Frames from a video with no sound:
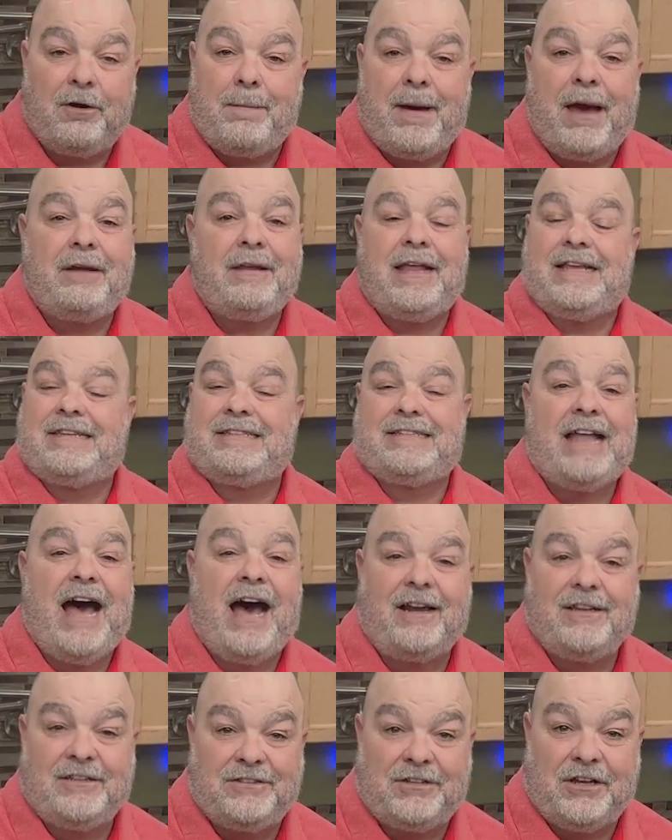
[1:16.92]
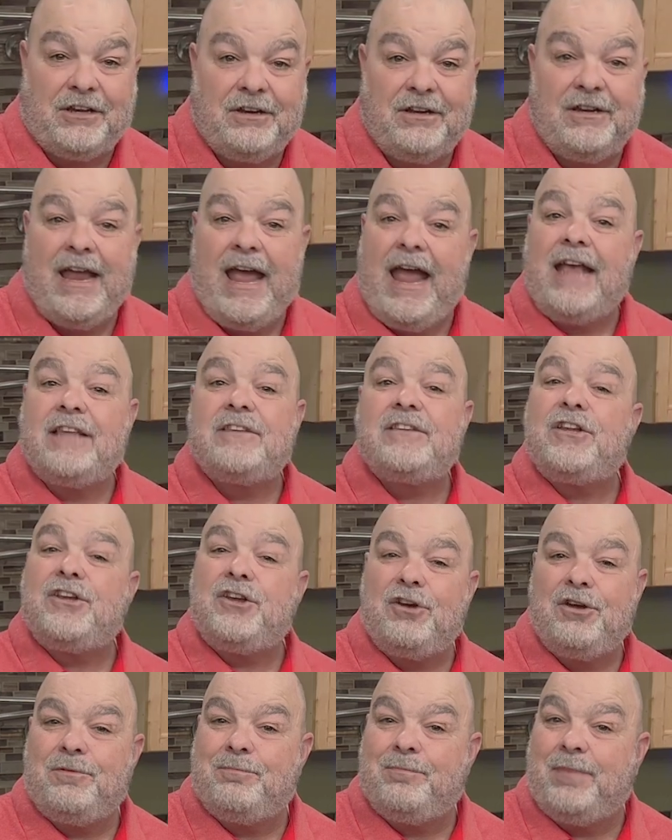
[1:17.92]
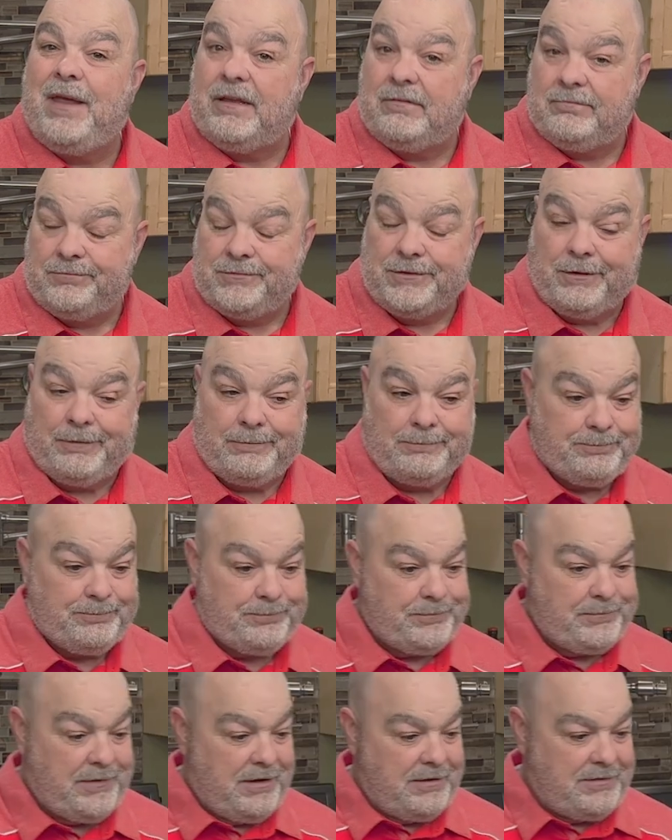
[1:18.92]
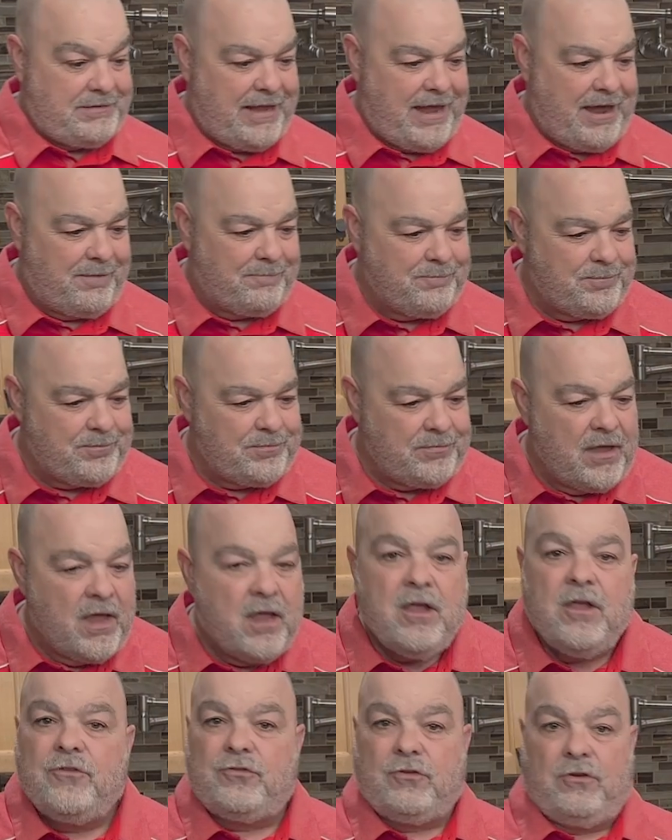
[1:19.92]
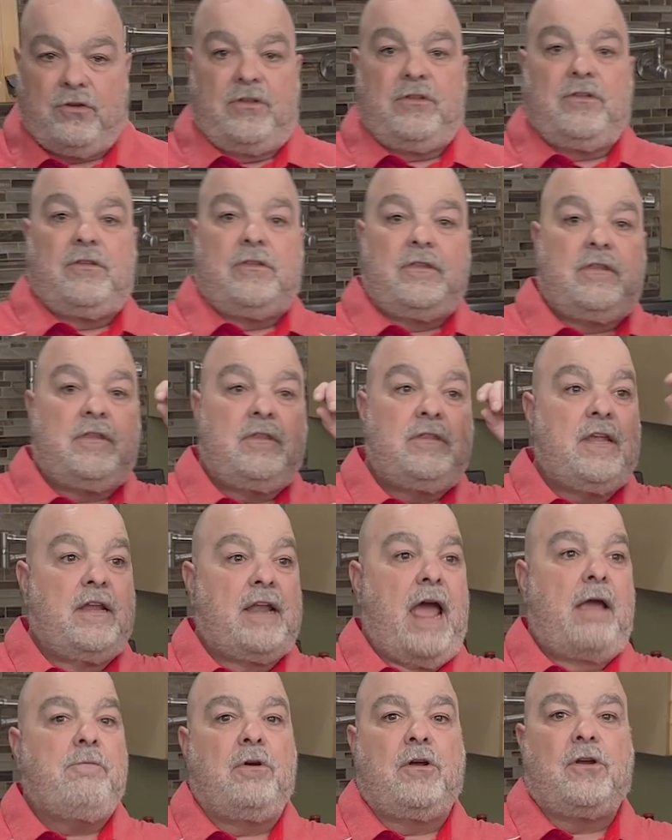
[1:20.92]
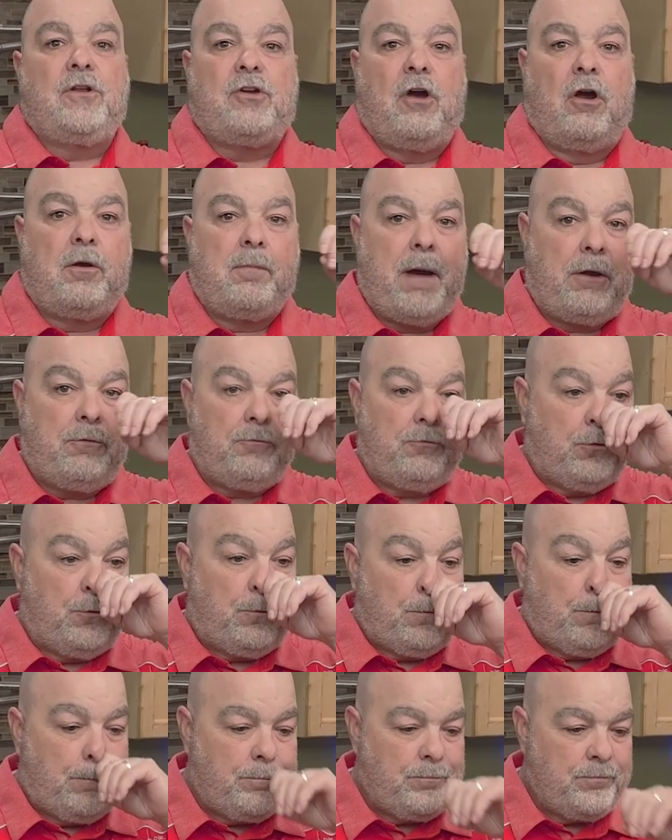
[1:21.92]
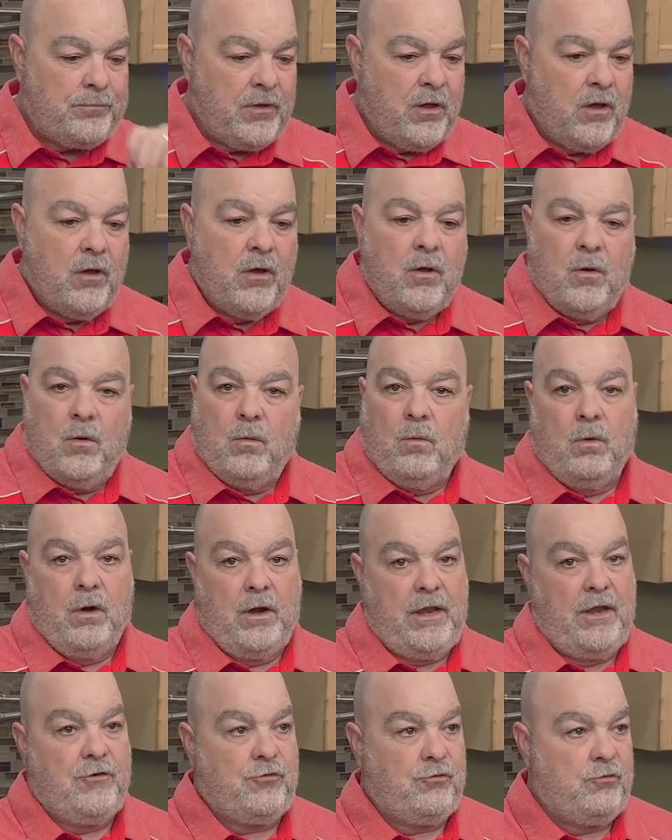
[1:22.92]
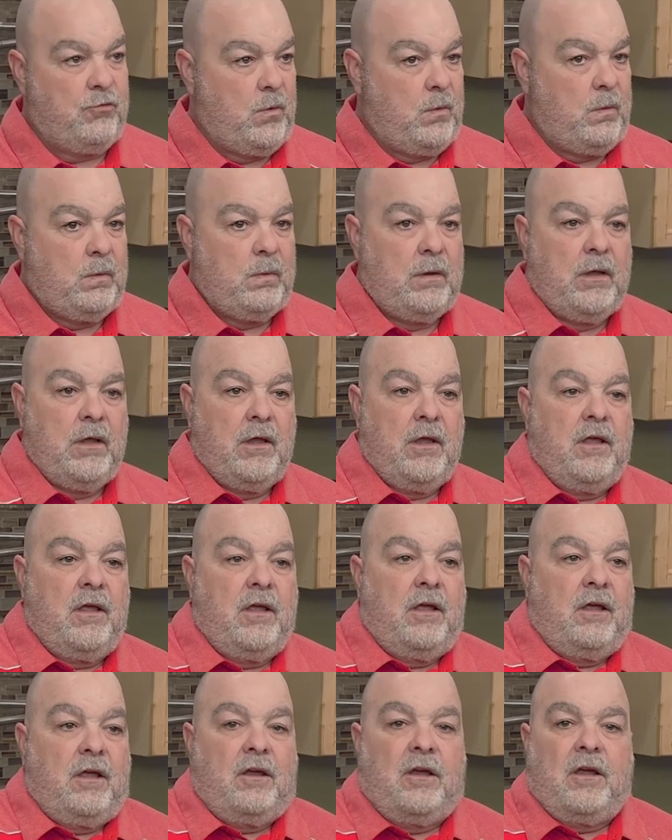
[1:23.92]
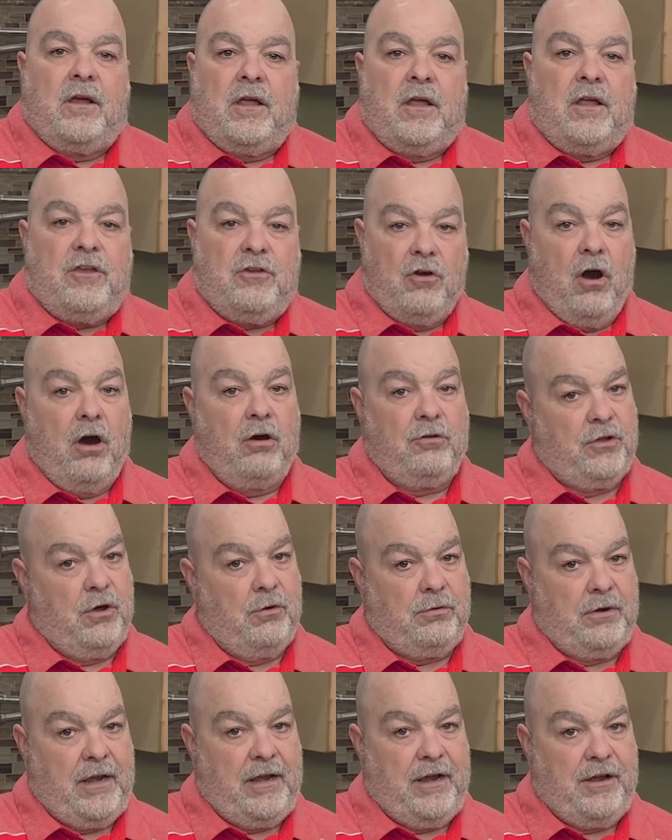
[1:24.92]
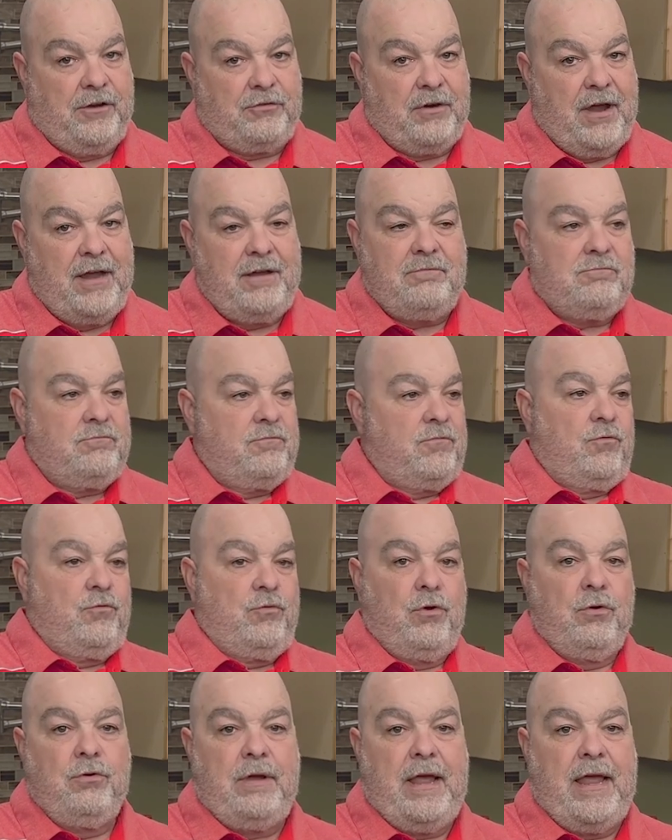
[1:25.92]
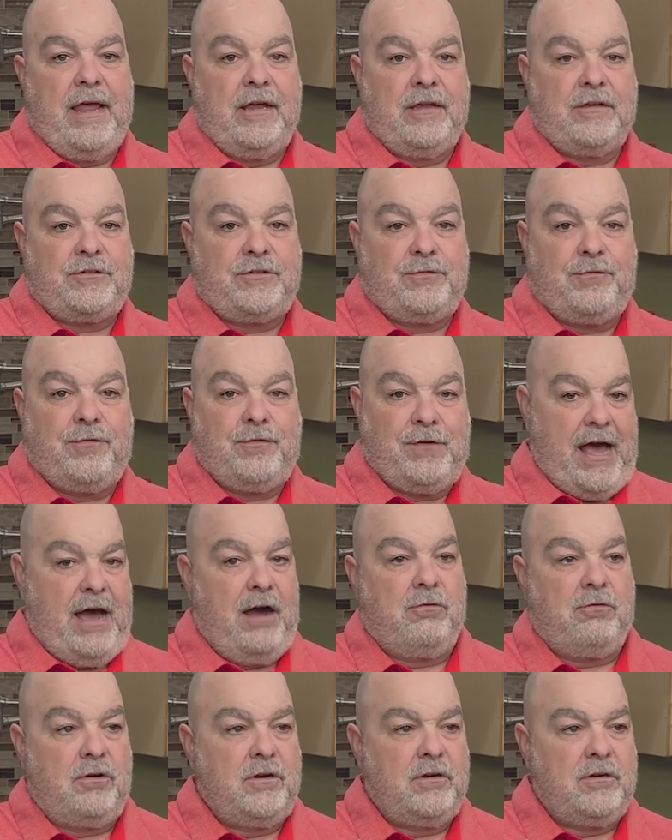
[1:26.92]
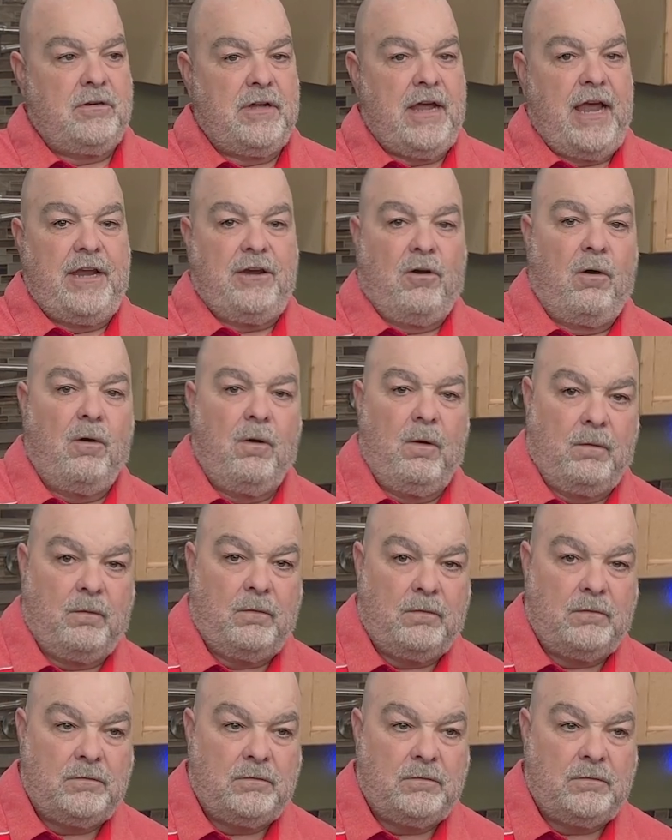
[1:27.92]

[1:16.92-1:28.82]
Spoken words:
about is not as good as it could be. So there's that. So tonight we're going to talk about roux. What is roux? You all know what it is, right? Roux is flour and oil.